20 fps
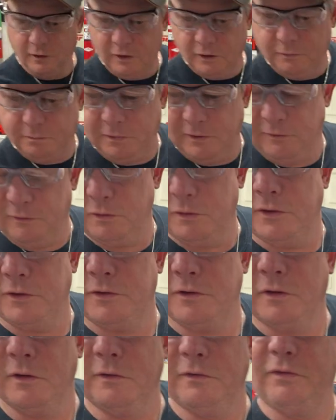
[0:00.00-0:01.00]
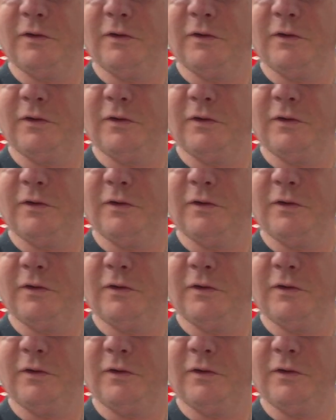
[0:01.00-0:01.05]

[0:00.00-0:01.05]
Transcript: Hope everyone's doing